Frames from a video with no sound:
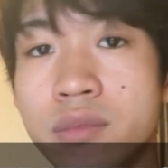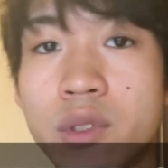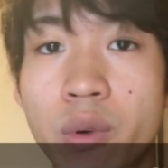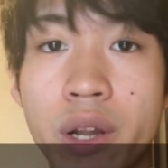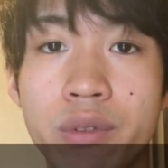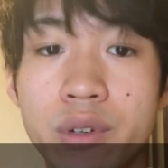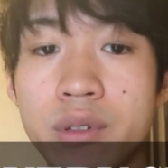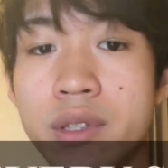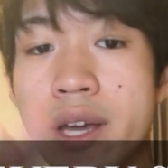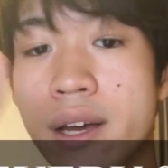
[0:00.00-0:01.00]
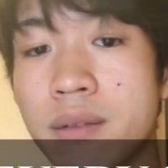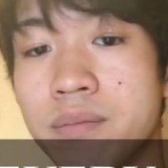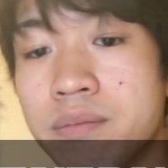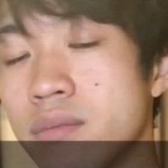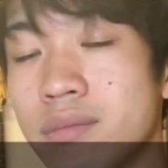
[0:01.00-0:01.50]
whatever that
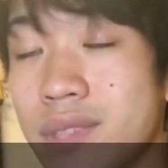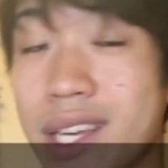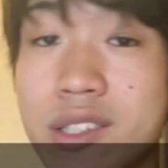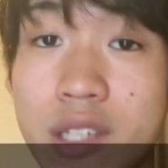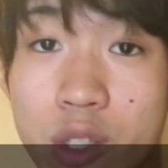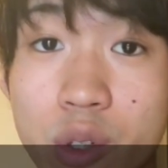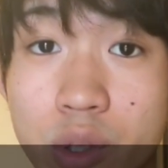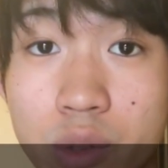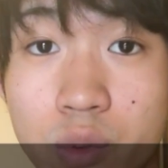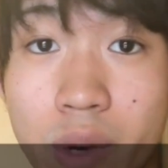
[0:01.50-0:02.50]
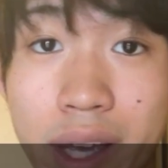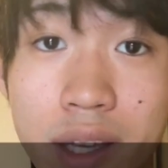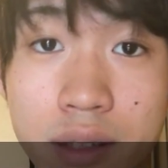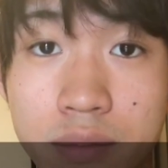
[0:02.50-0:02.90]
gets in your way.